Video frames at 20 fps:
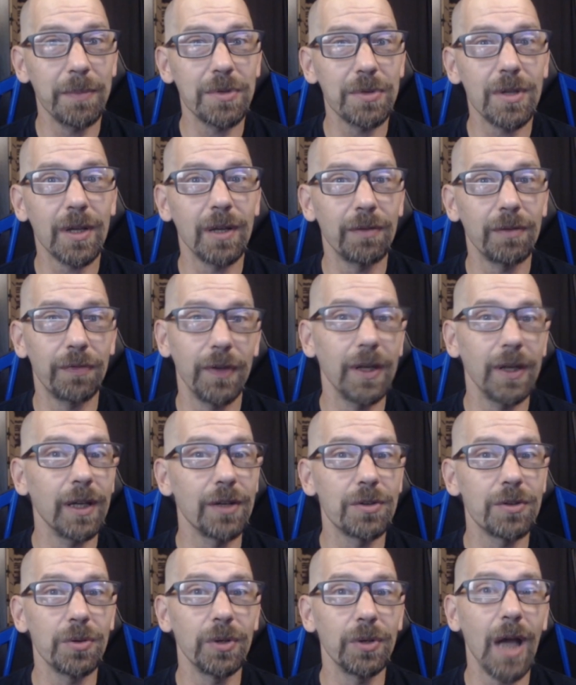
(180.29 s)
that can fit
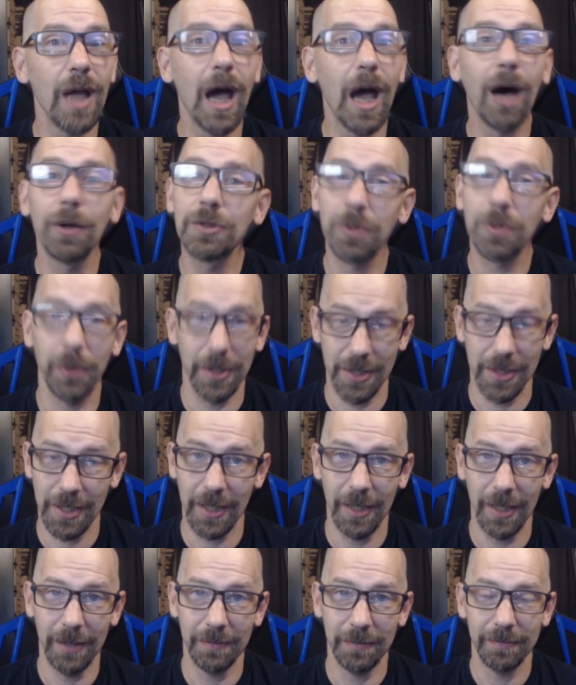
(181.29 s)
into an Altoid
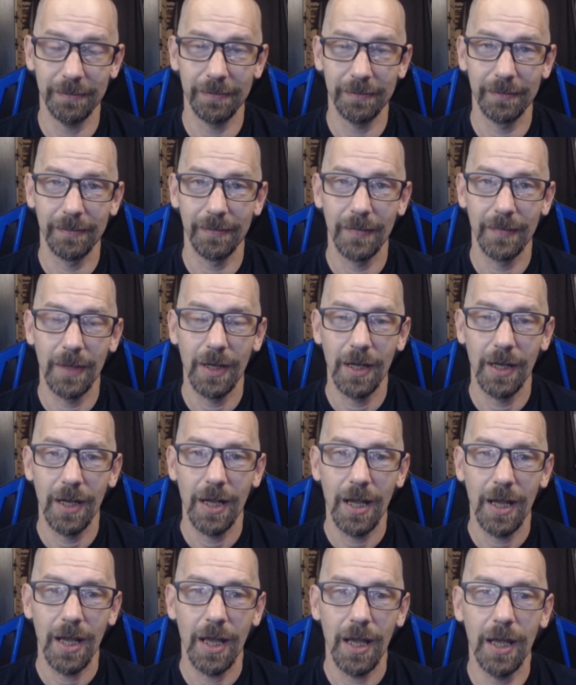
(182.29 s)
tin.
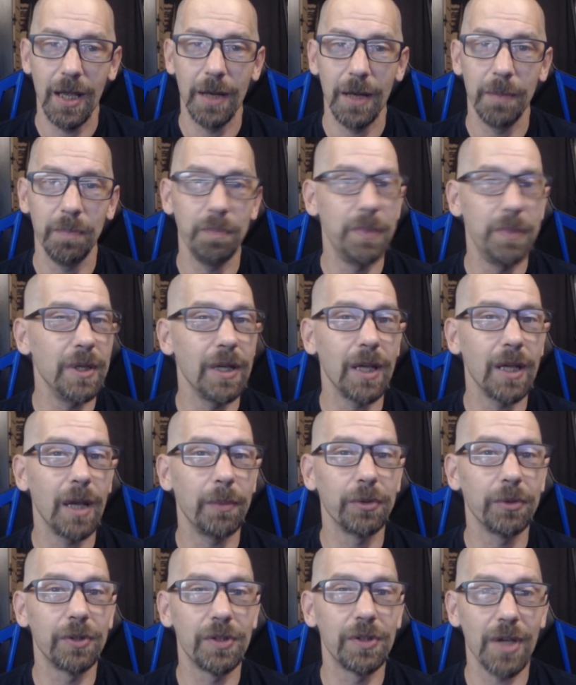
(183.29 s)
And being
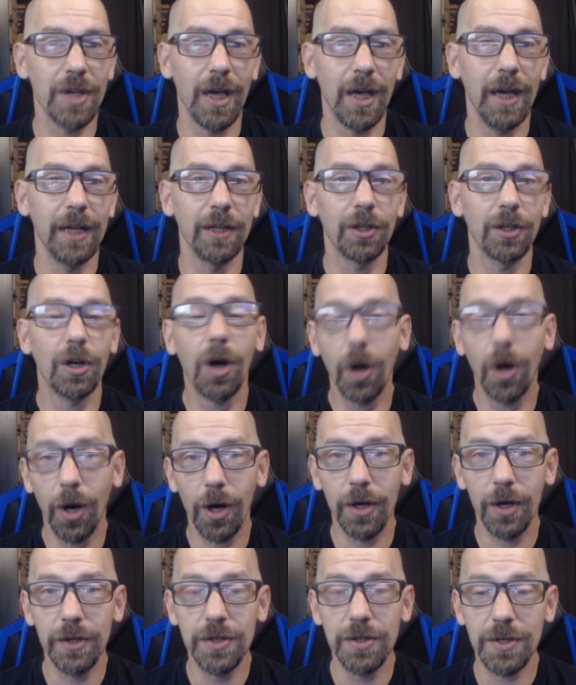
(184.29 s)
able to design
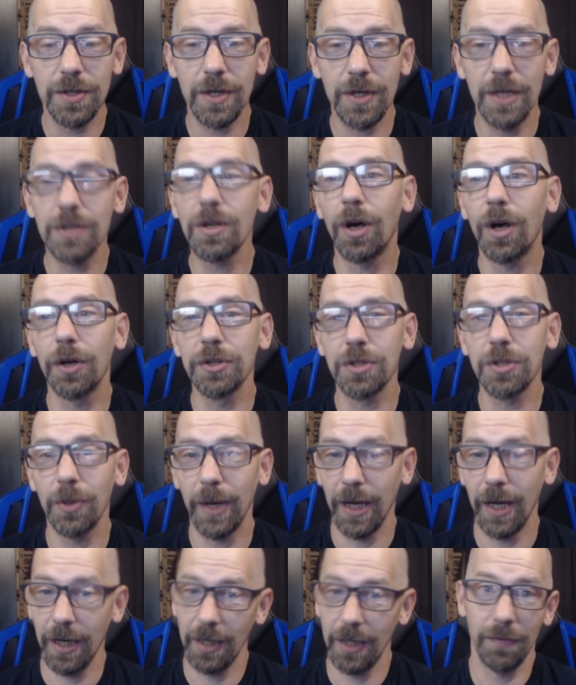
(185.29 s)
cards is also
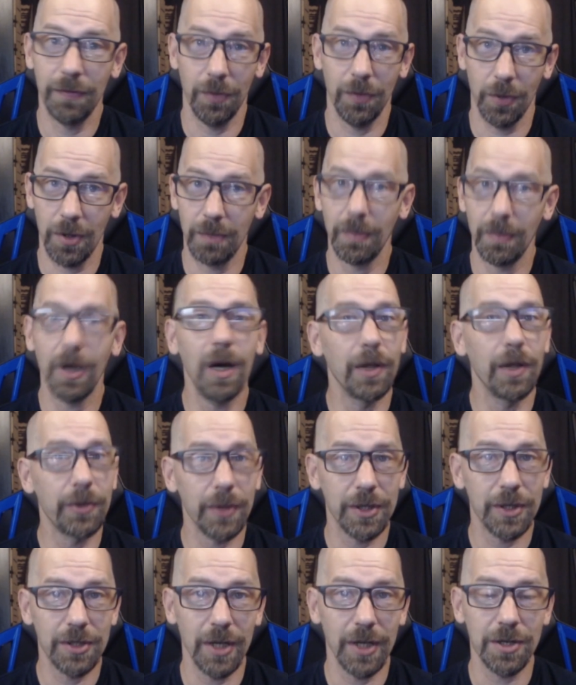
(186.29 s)
handy for other
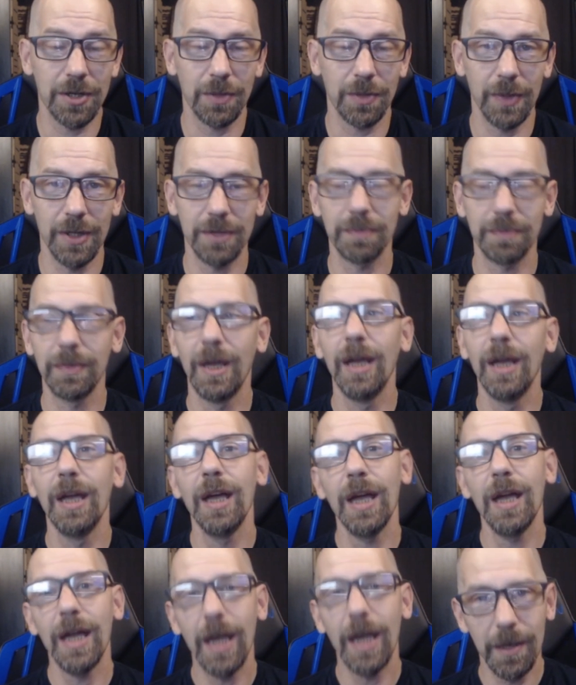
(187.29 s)
accessories.
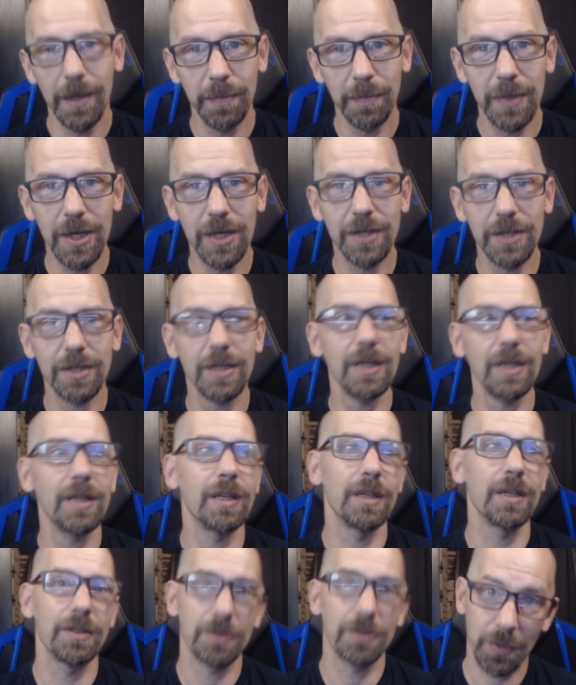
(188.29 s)

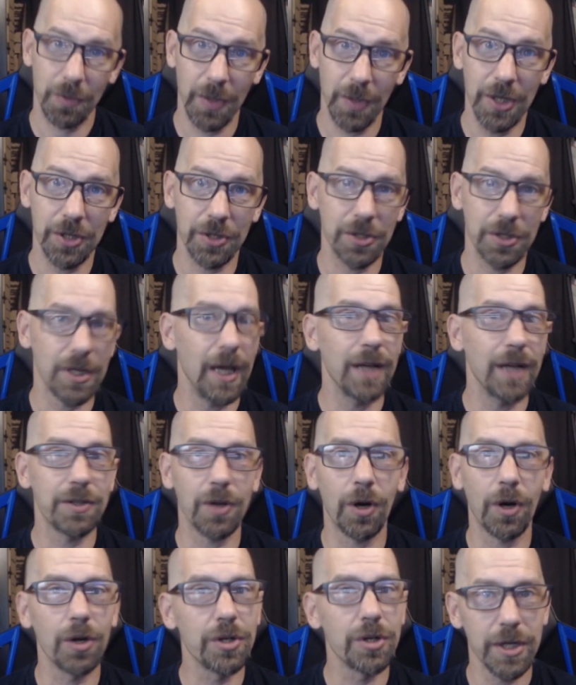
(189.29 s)
NPCs, creature stats
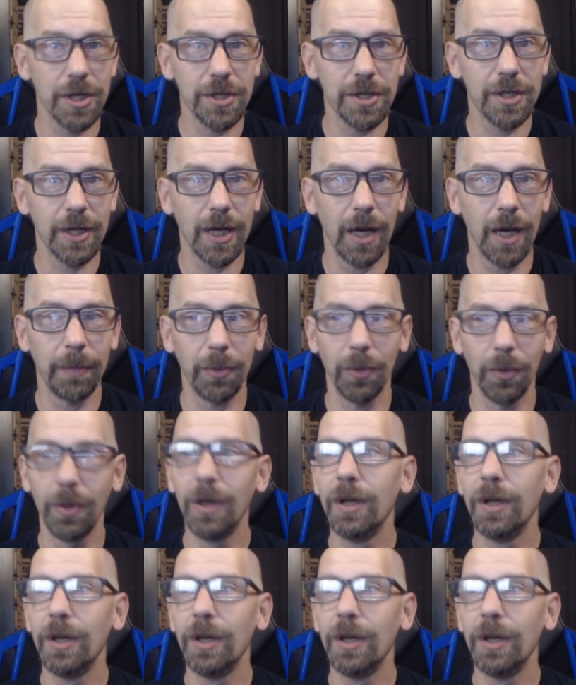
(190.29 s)
are just a couple.